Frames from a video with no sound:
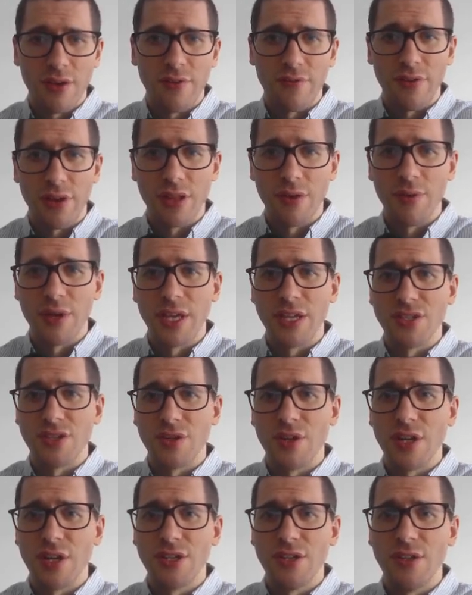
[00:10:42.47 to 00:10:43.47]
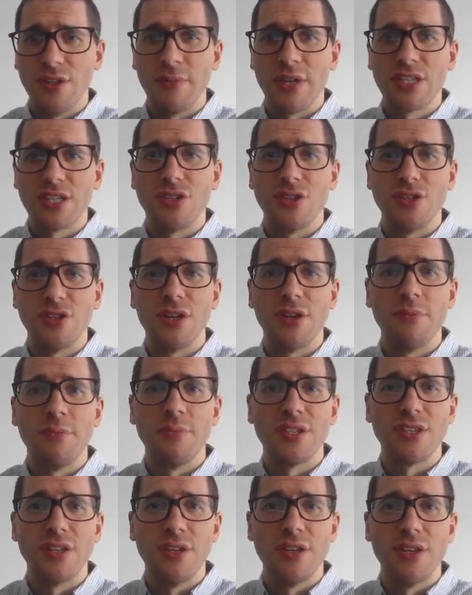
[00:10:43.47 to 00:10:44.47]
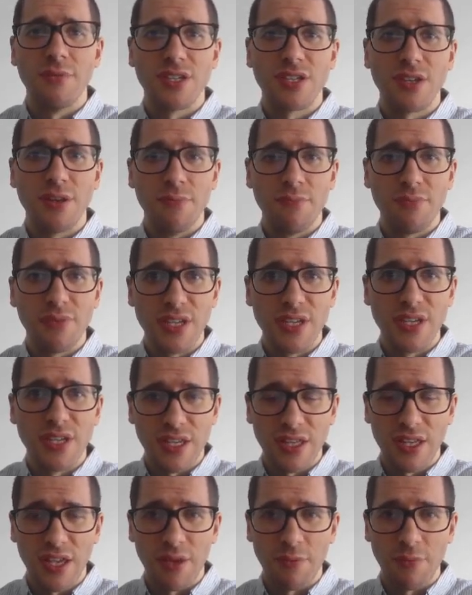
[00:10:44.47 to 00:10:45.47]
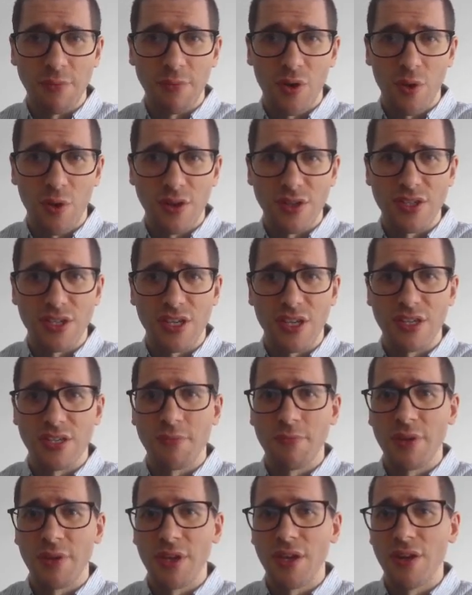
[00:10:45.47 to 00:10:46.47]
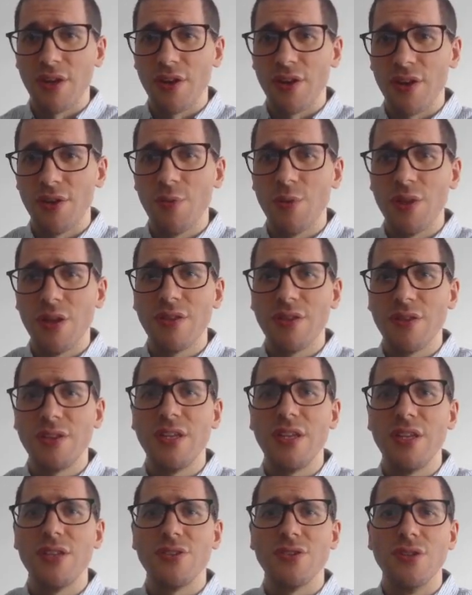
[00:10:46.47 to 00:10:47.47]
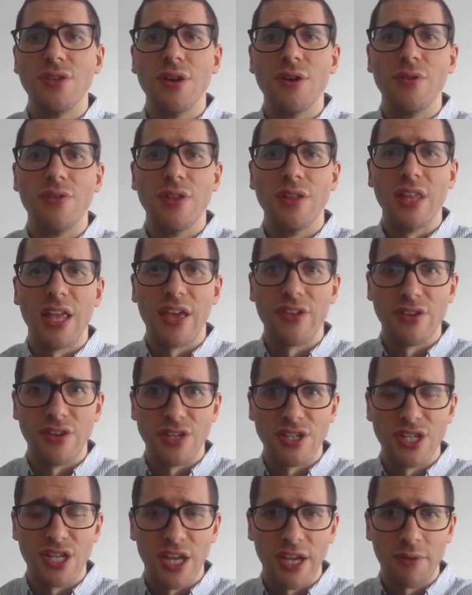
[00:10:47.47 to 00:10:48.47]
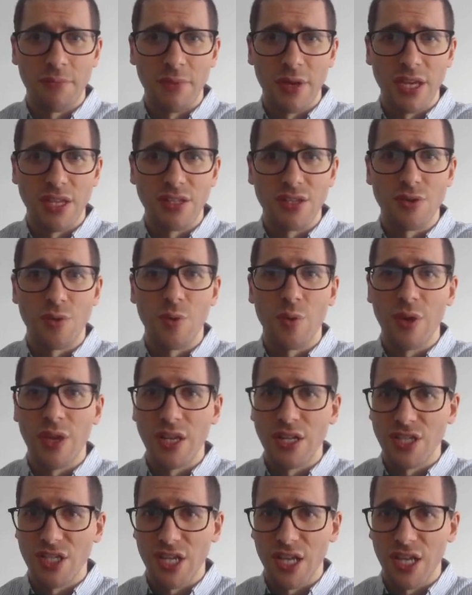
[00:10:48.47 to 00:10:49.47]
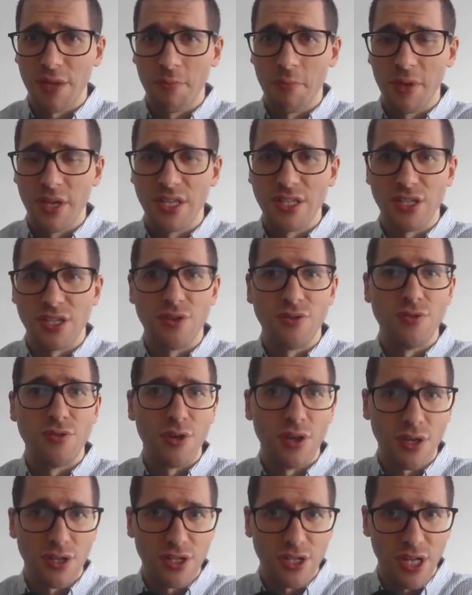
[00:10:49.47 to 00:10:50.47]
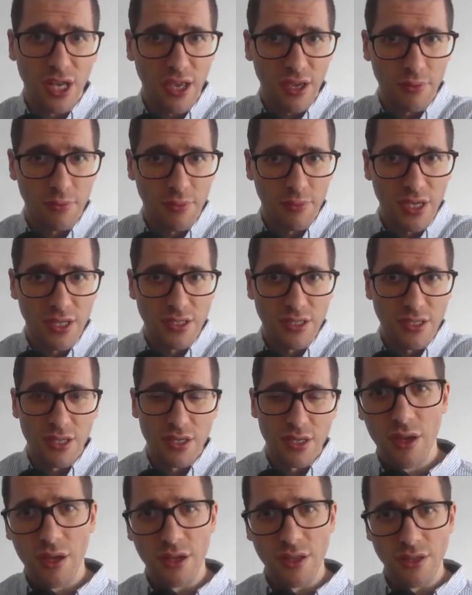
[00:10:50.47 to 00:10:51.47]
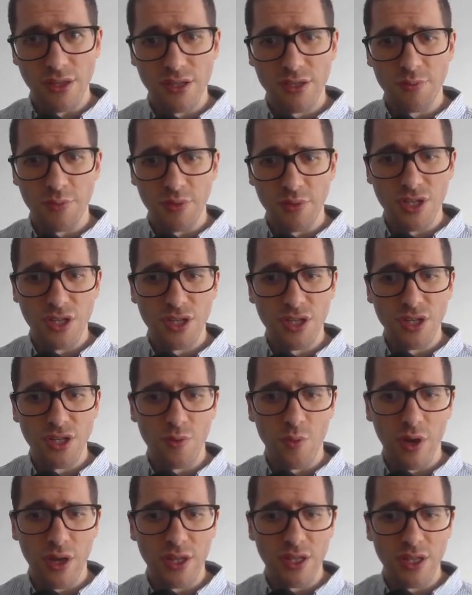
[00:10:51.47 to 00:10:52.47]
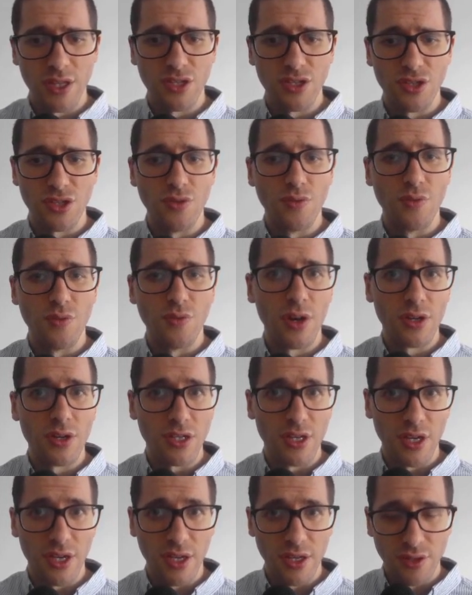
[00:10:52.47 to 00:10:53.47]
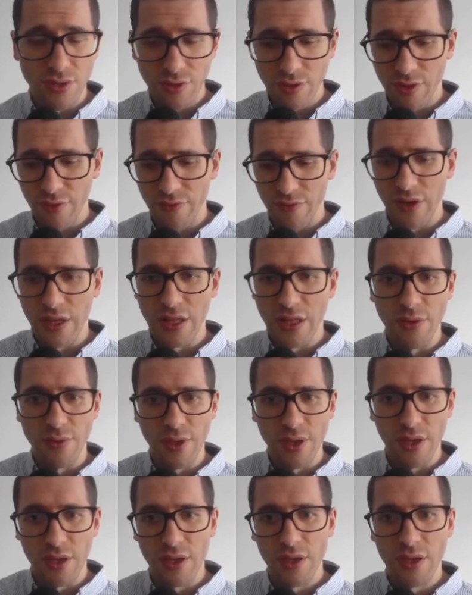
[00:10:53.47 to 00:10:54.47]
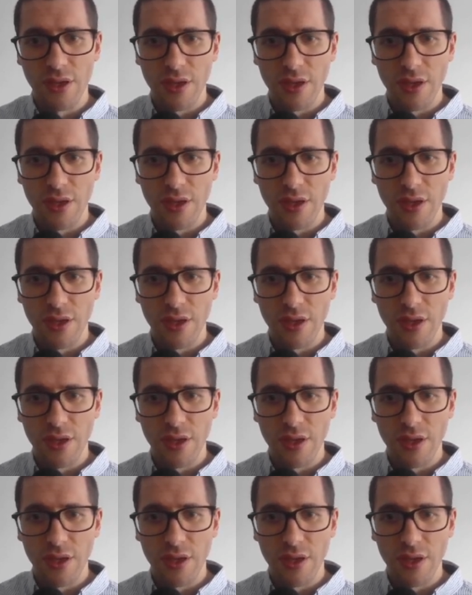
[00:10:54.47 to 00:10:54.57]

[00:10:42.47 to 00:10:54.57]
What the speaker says: Following International Master Jeremy Silman's complete endgame course, as a beginner you will only need to know the ladder checkmate, queen checkmate, and rook checkmate. In this position, white has two rooks and can do the following.